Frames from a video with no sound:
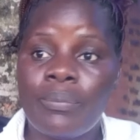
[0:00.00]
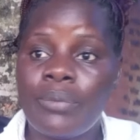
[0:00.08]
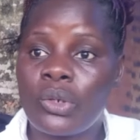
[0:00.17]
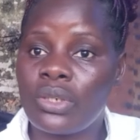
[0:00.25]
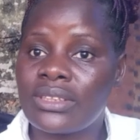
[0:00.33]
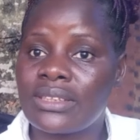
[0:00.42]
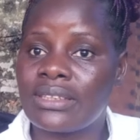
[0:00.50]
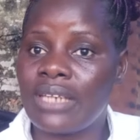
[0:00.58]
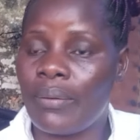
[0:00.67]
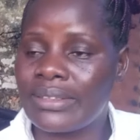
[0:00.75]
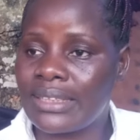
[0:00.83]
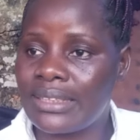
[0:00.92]
because
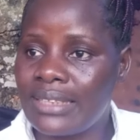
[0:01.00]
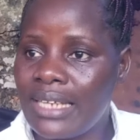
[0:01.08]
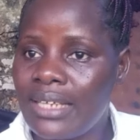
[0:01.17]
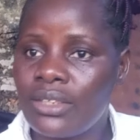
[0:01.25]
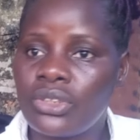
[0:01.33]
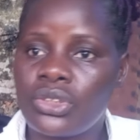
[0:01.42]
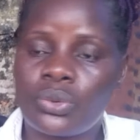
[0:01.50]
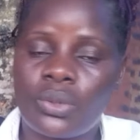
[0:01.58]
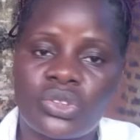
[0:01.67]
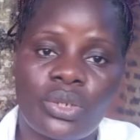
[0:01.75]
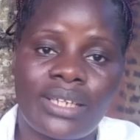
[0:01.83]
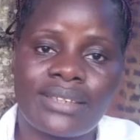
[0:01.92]
there was a day she
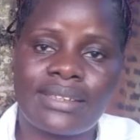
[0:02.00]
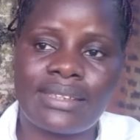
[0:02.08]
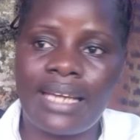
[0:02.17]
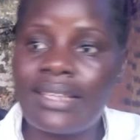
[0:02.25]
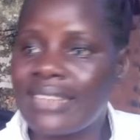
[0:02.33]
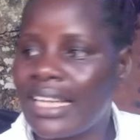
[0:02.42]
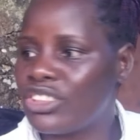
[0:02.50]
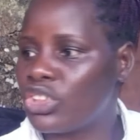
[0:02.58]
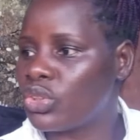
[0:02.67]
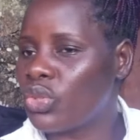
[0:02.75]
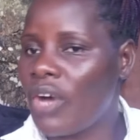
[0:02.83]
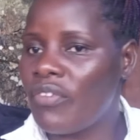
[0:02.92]
was collecting eggs and
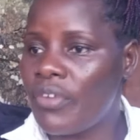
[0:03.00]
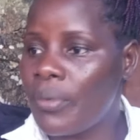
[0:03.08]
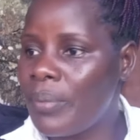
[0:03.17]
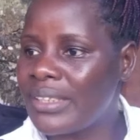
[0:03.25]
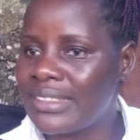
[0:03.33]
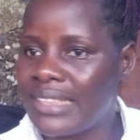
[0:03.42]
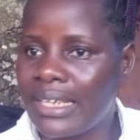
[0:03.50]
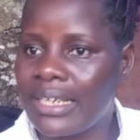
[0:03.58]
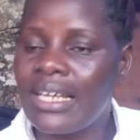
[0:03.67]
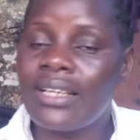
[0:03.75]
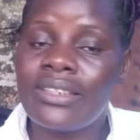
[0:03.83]
she saw a very big snake.